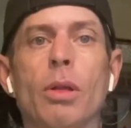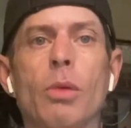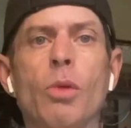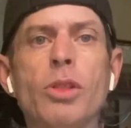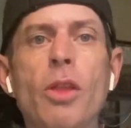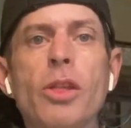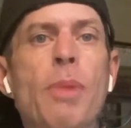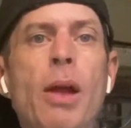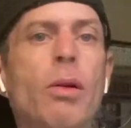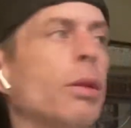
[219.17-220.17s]
what's all this
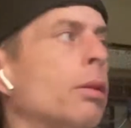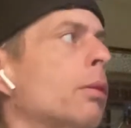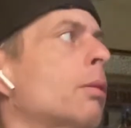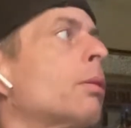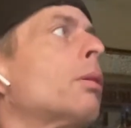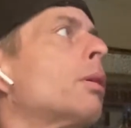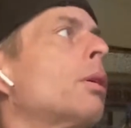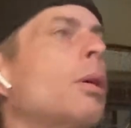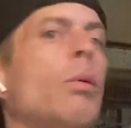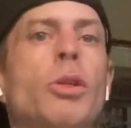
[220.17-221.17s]
background?
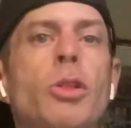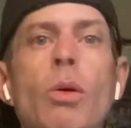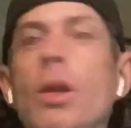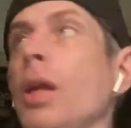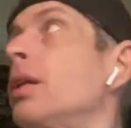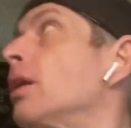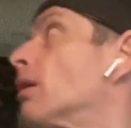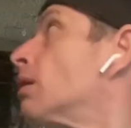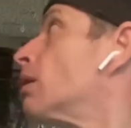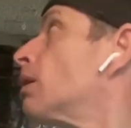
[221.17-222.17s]
What's going on in here?
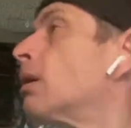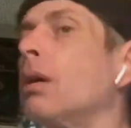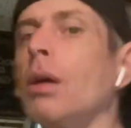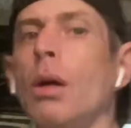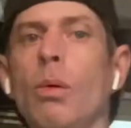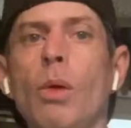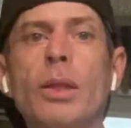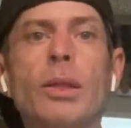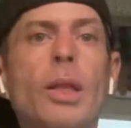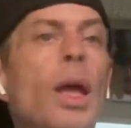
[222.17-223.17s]

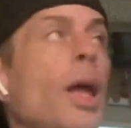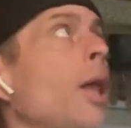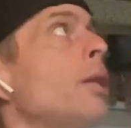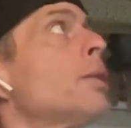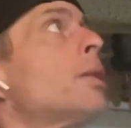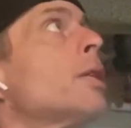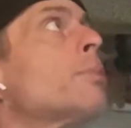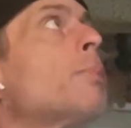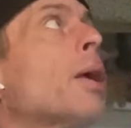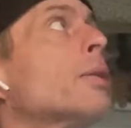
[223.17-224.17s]
What the hell is this
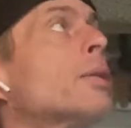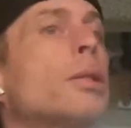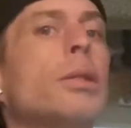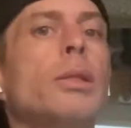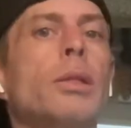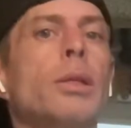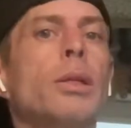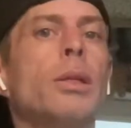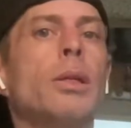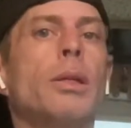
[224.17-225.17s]
mess?
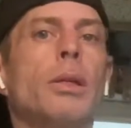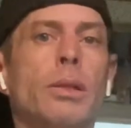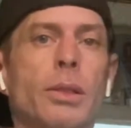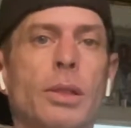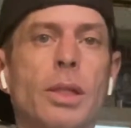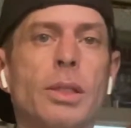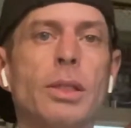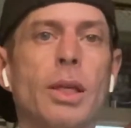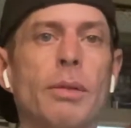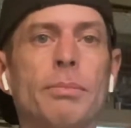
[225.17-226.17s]
This is
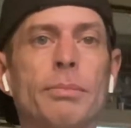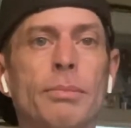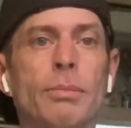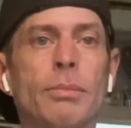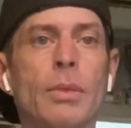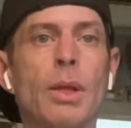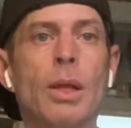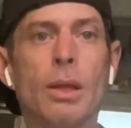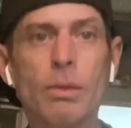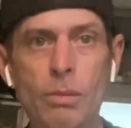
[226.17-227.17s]
it.
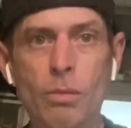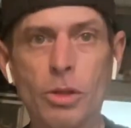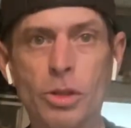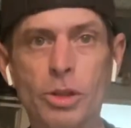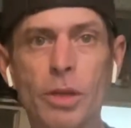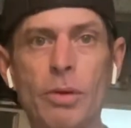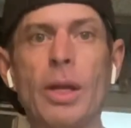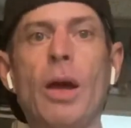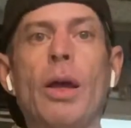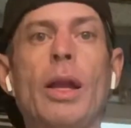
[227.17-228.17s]
What you're seeing right
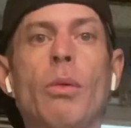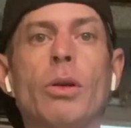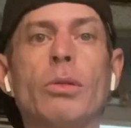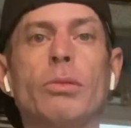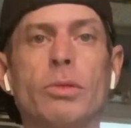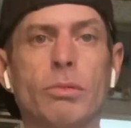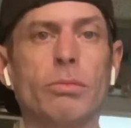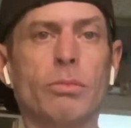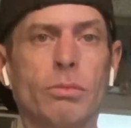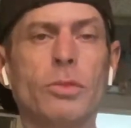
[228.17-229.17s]
now, and I will
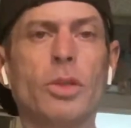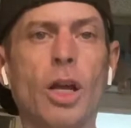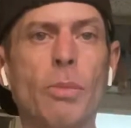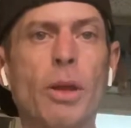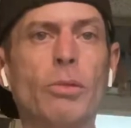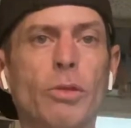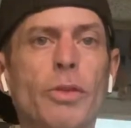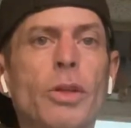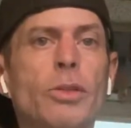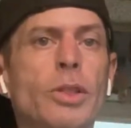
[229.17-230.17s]
talk about
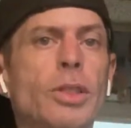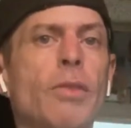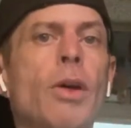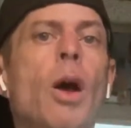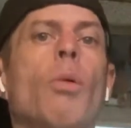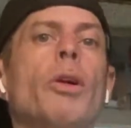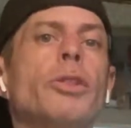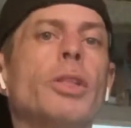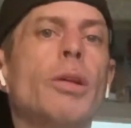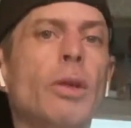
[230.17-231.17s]
reveals and stuff, what you're
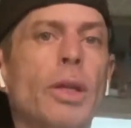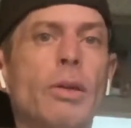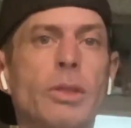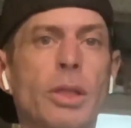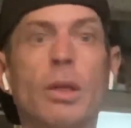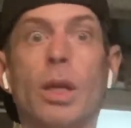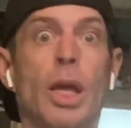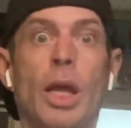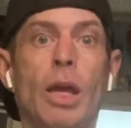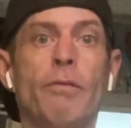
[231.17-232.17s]
seeing right now is the
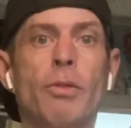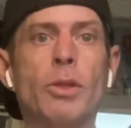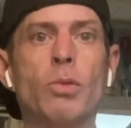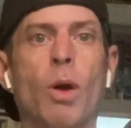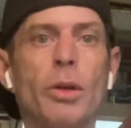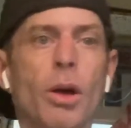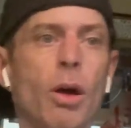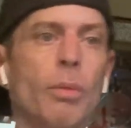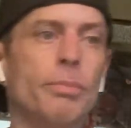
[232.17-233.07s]
infamous wand Hall